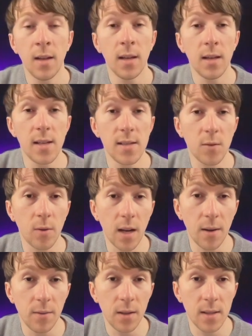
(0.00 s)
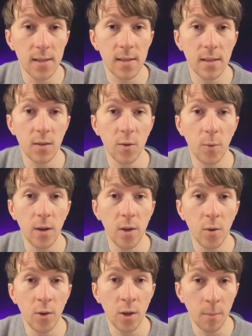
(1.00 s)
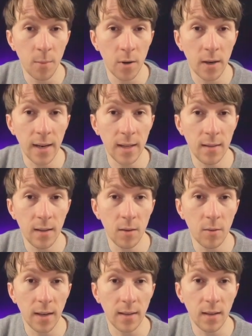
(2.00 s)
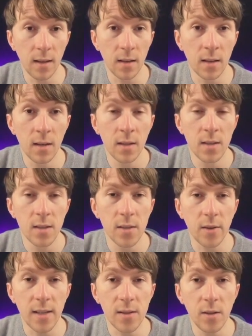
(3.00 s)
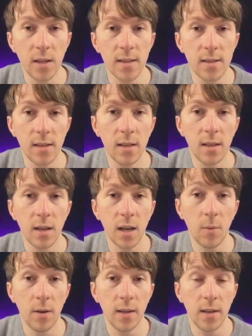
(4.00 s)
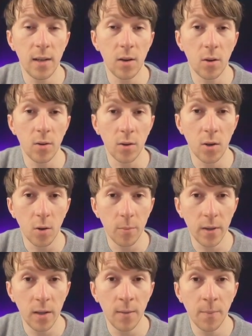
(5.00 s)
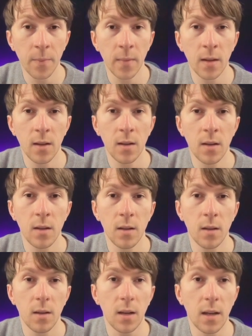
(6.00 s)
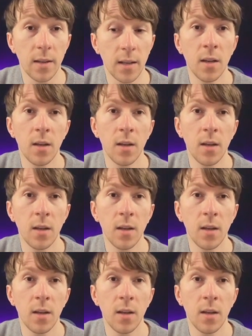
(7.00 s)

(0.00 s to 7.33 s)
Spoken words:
is to have this Twilio number ID right here. So as you can see here, I will click on copy, and